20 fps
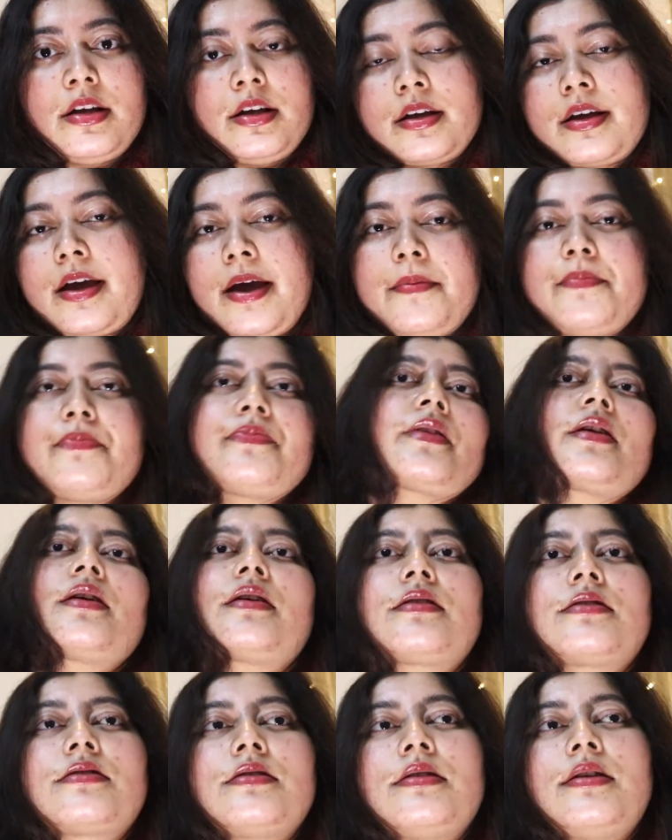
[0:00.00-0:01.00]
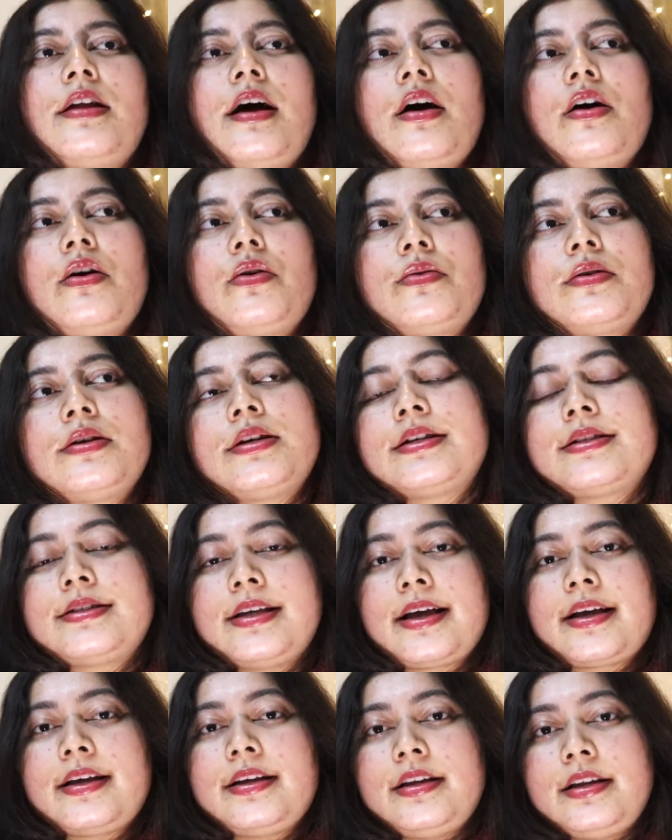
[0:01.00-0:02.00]
Okay, so now
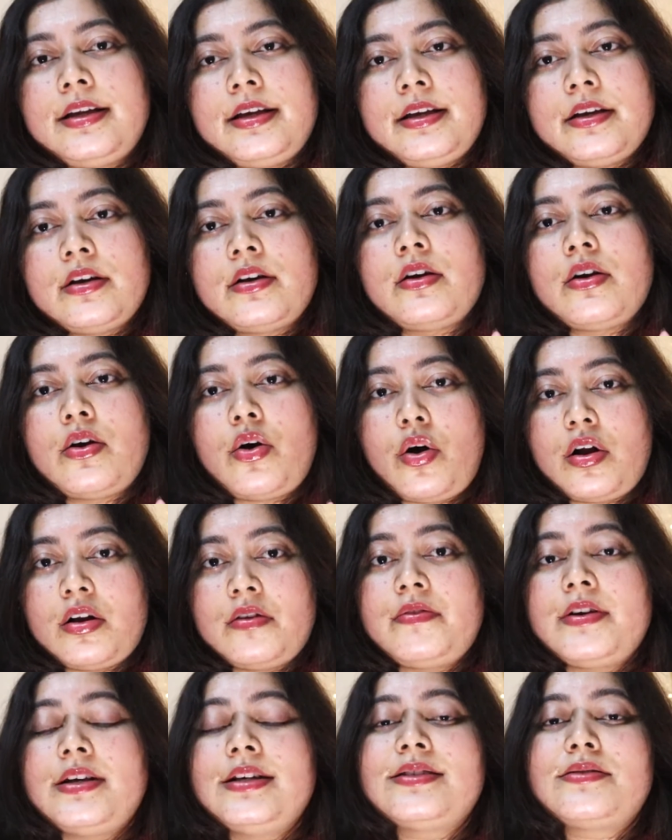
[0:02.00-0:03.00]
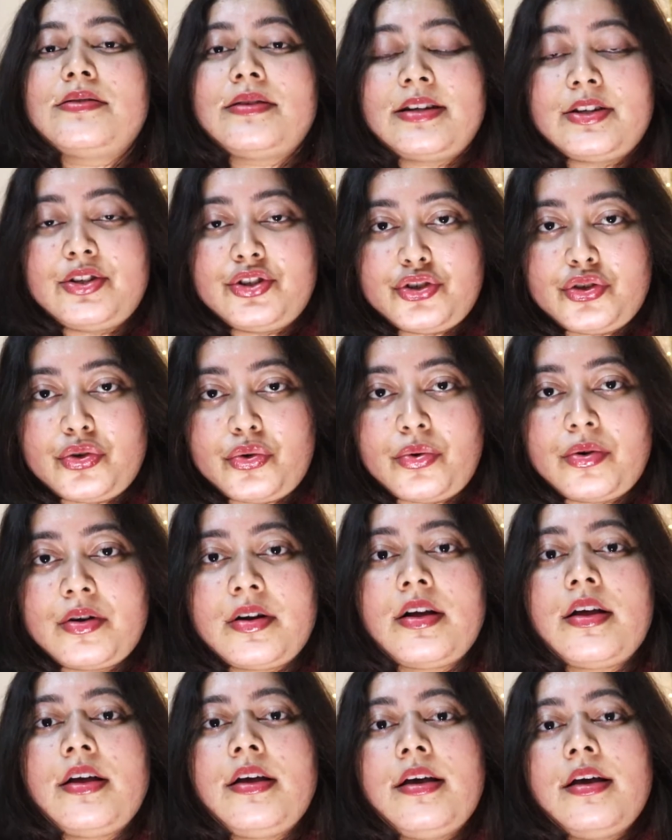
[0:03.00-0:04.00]
secondly, always ensure
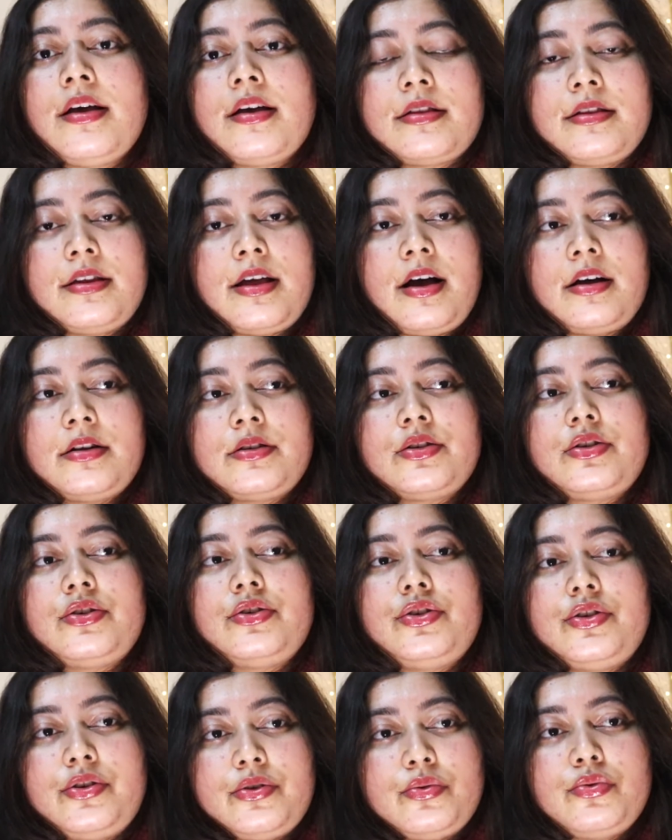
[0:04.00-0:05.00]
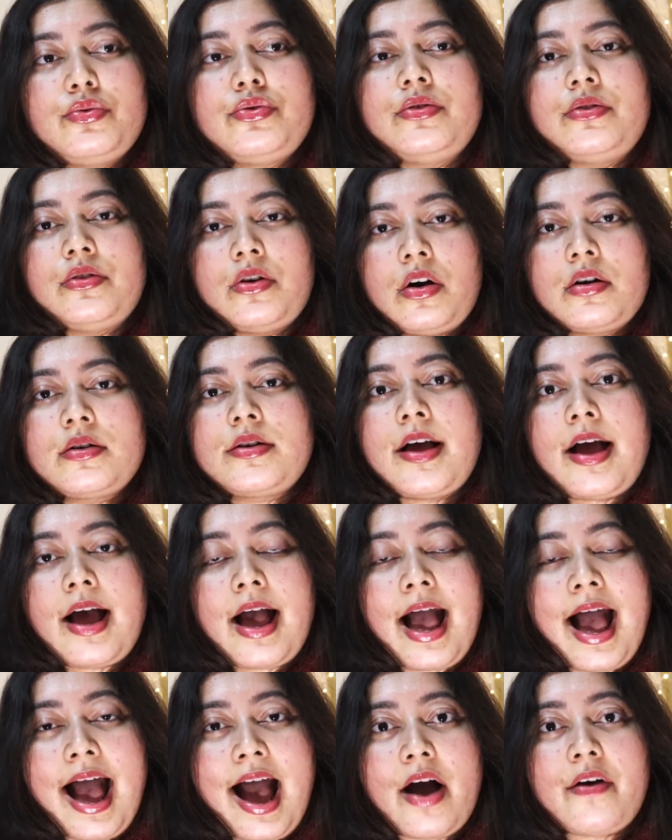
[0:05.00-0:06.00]
that you do not
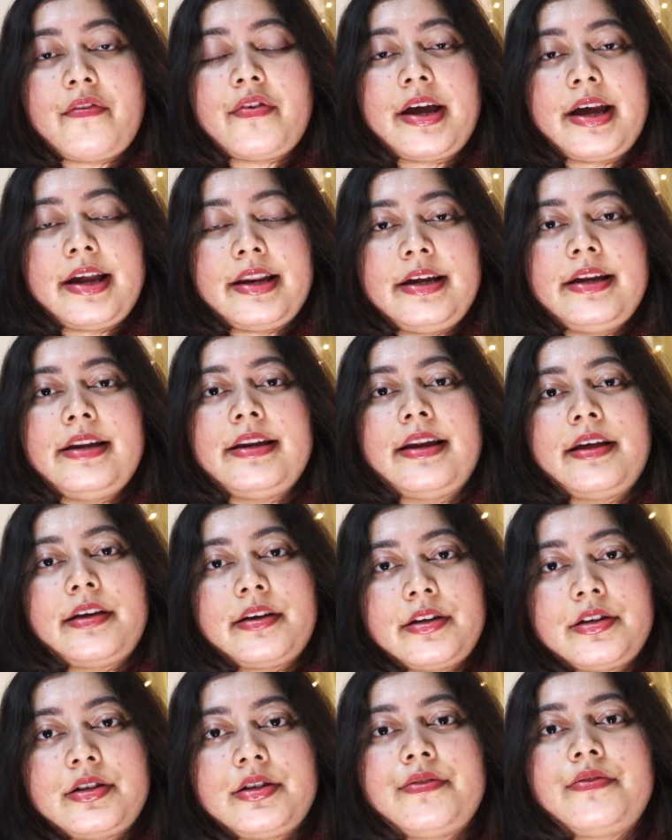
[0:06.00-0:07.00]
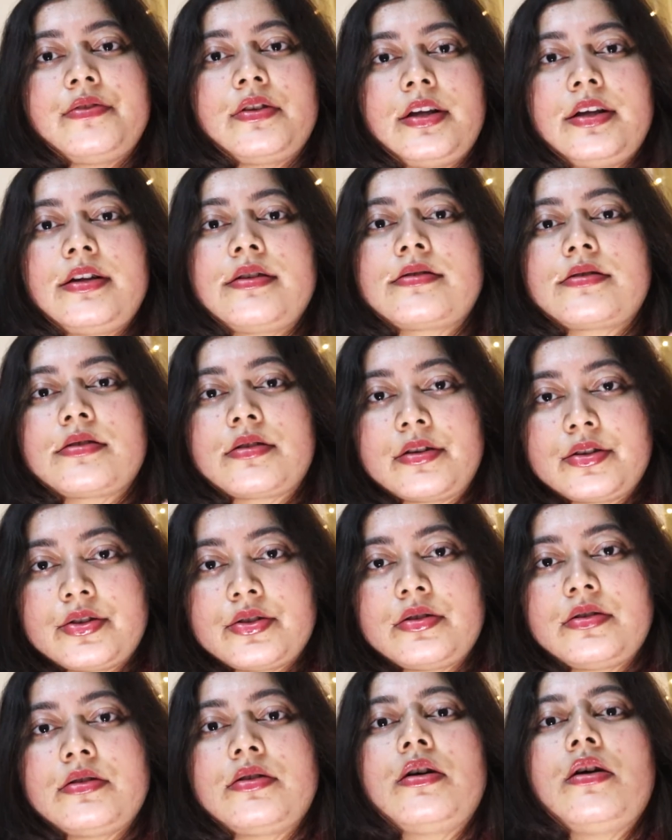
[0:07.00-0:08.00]
have any negative things
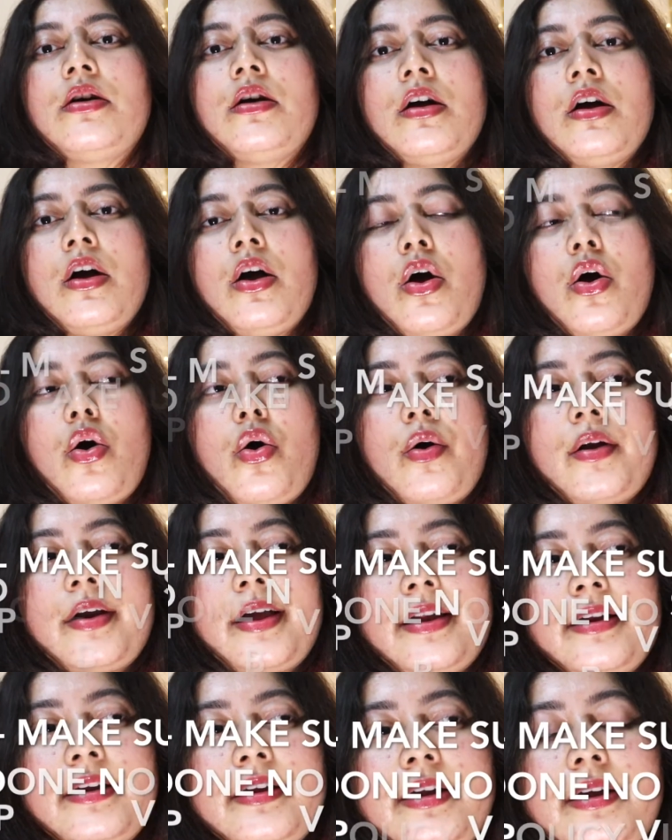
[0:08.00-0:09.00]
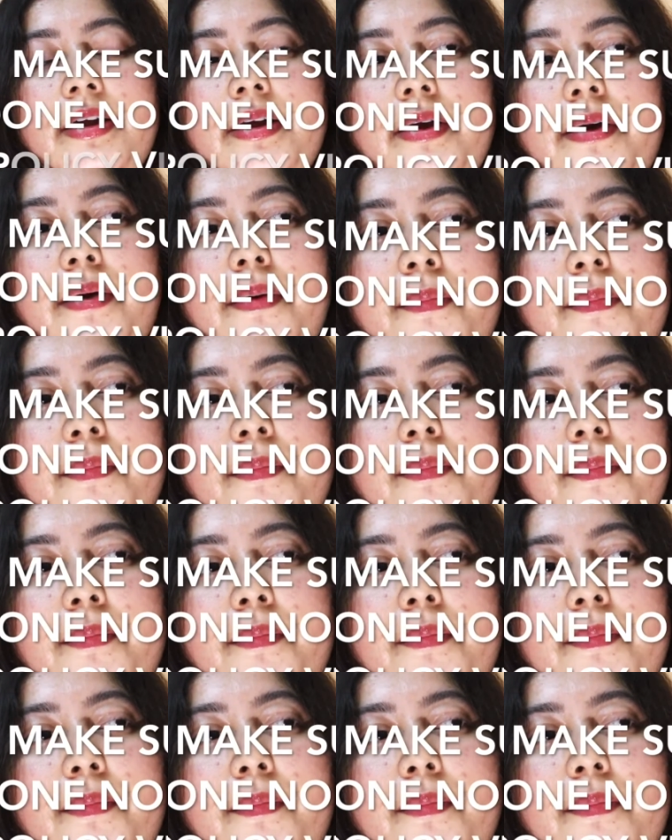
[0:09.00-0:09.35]
written or any